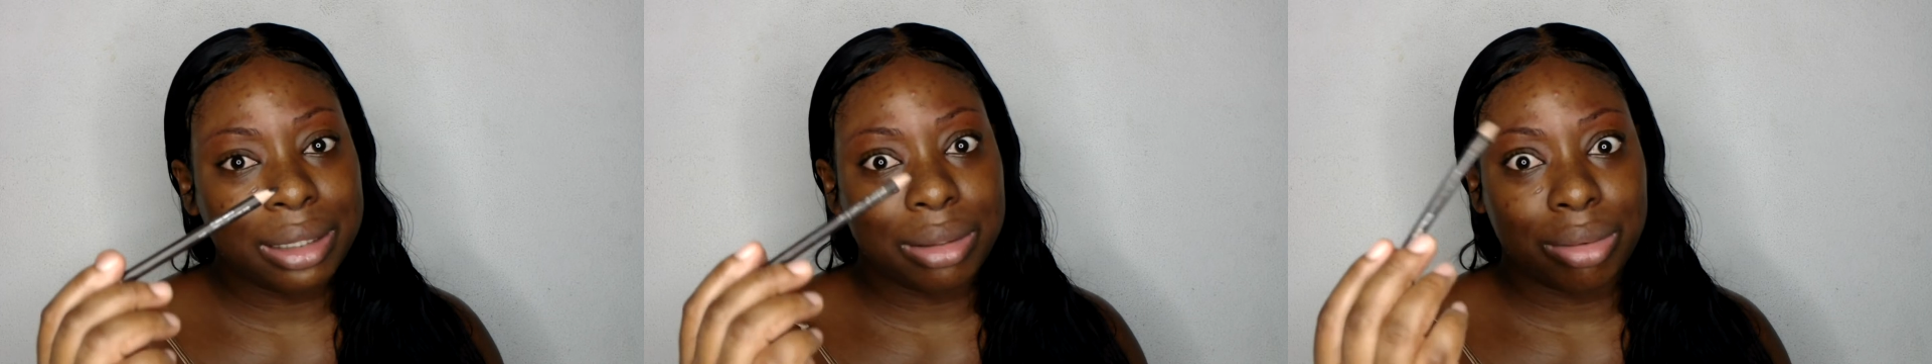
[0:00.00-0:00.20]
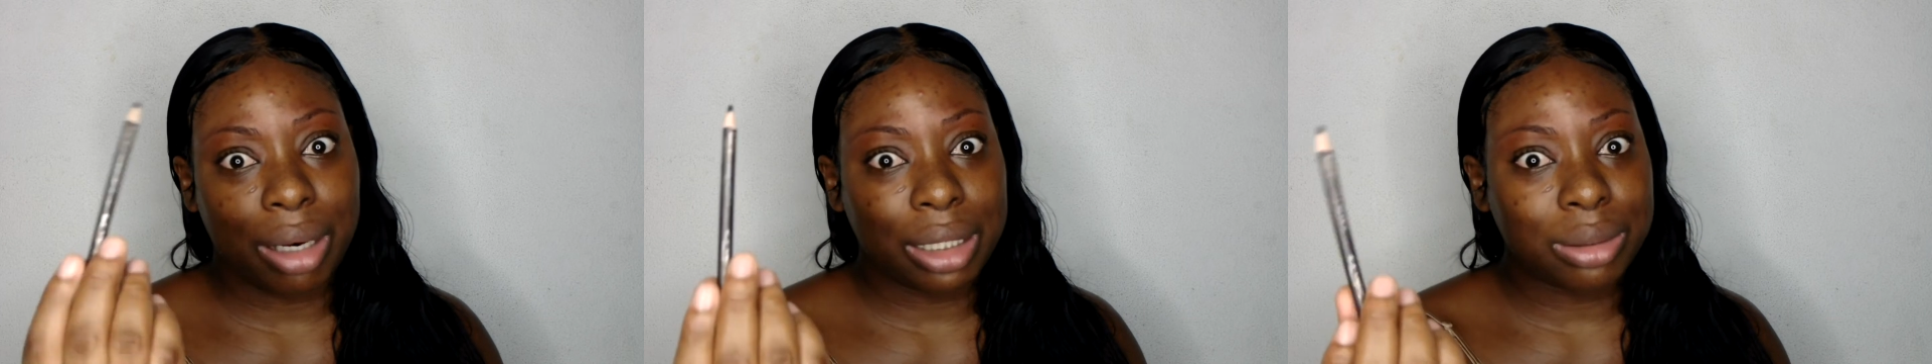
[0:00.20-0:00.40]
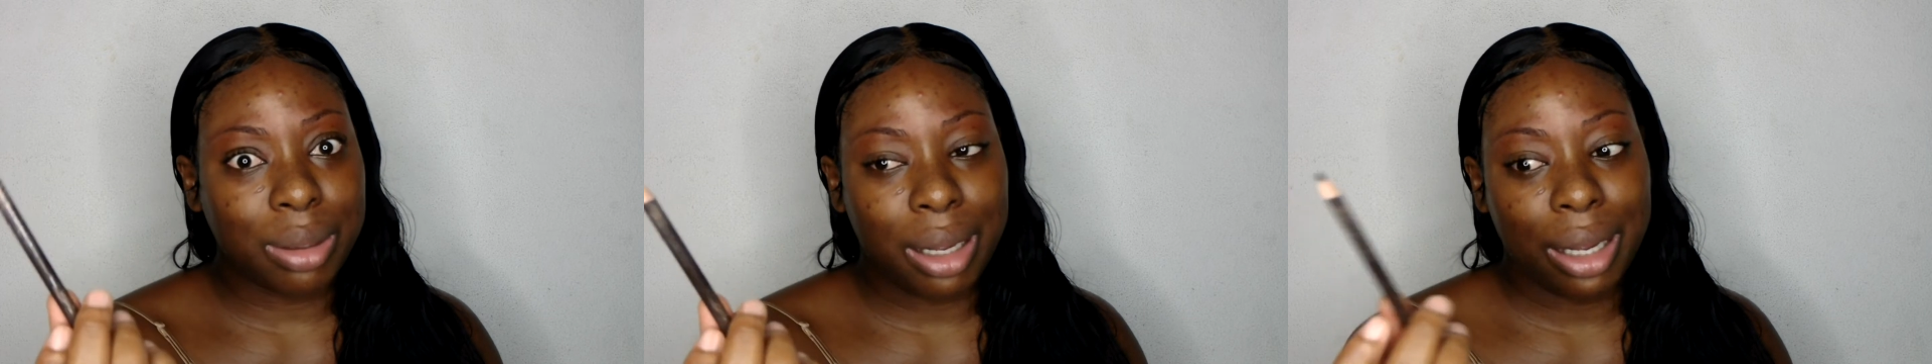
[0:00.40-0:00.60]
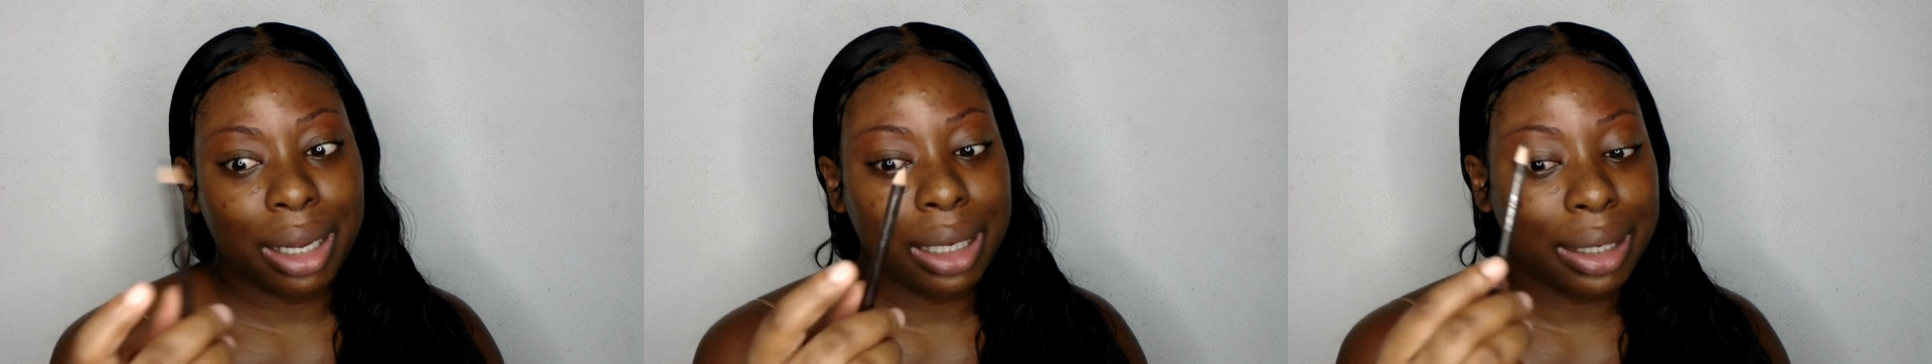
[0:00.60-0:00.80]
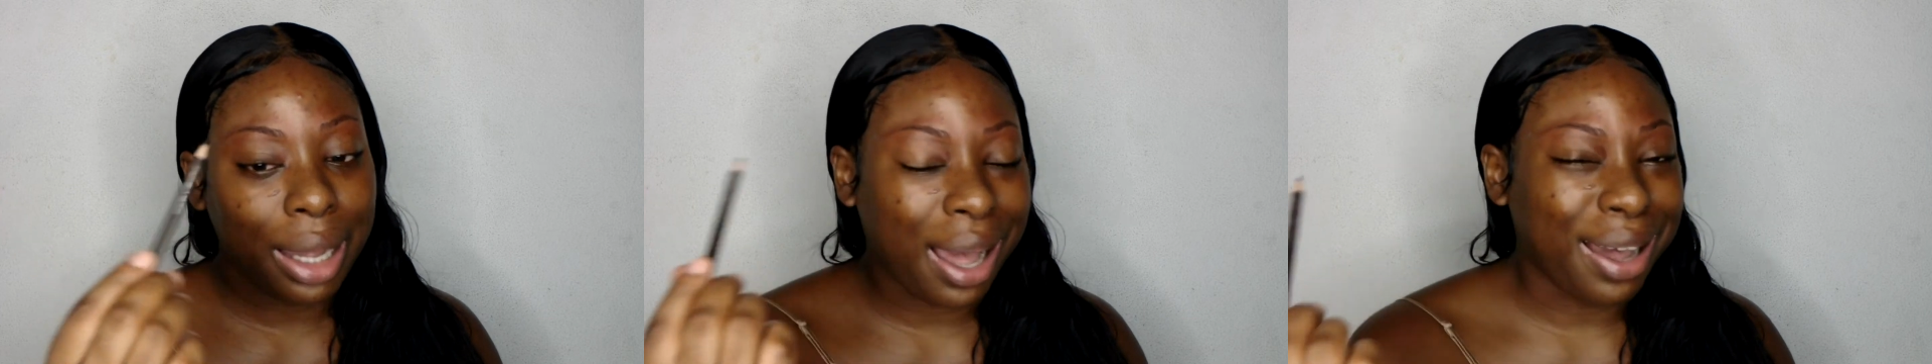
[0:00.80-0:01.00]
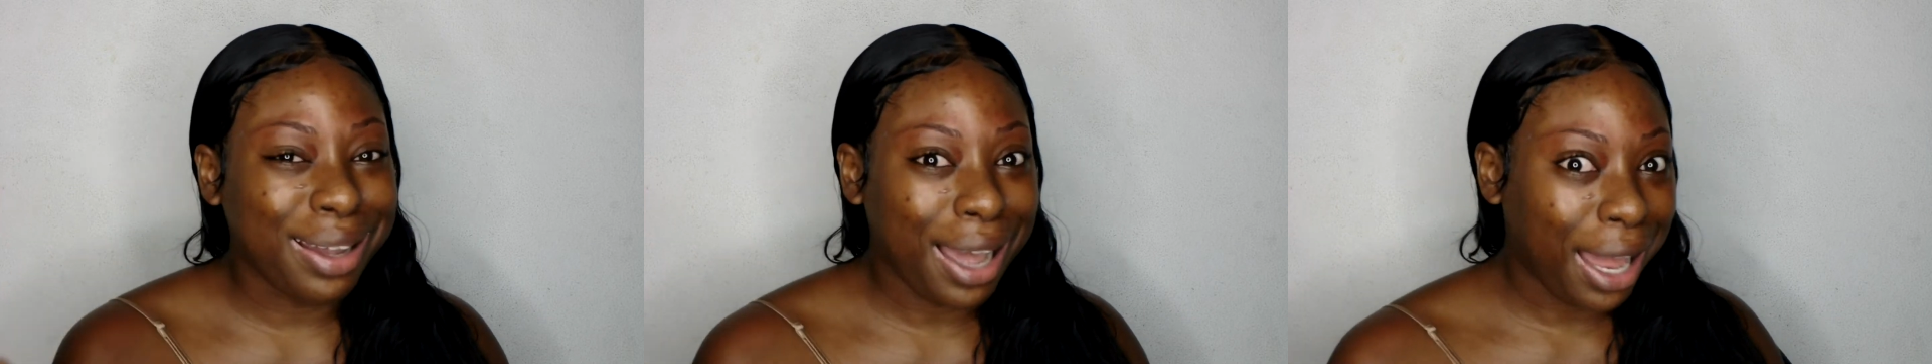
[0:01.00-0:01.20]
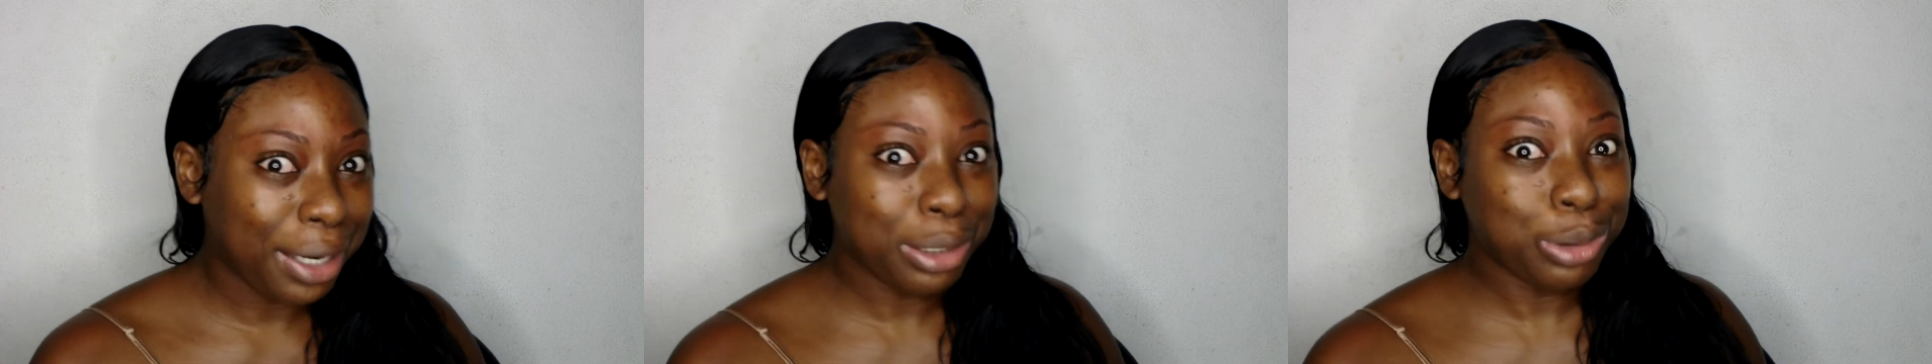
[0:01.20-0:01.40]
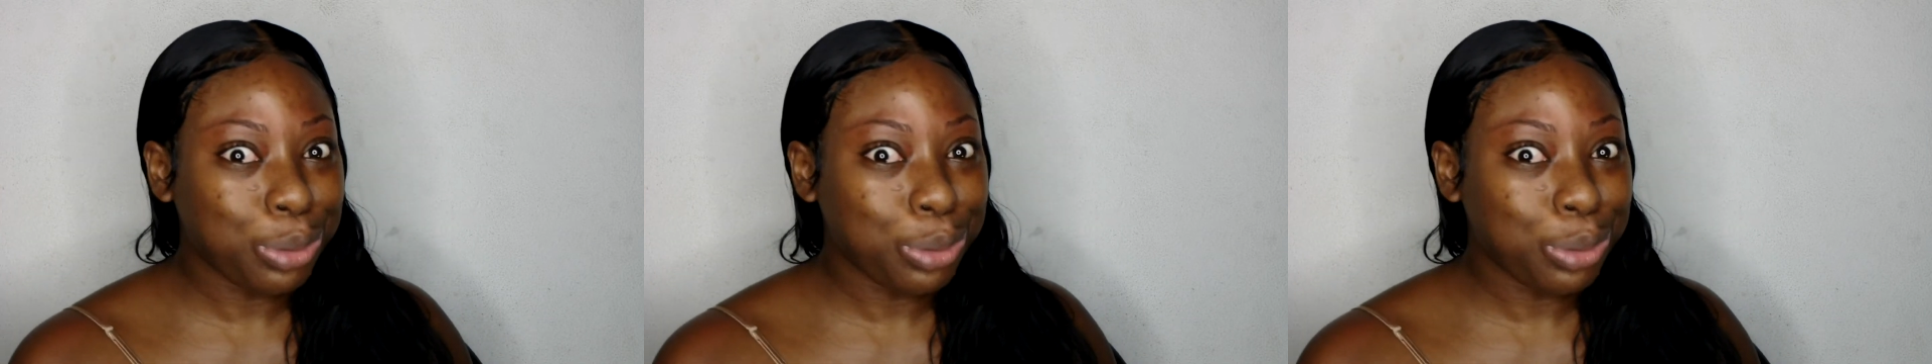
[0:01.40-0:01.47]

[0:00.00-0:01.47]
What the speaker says: so that's why I had to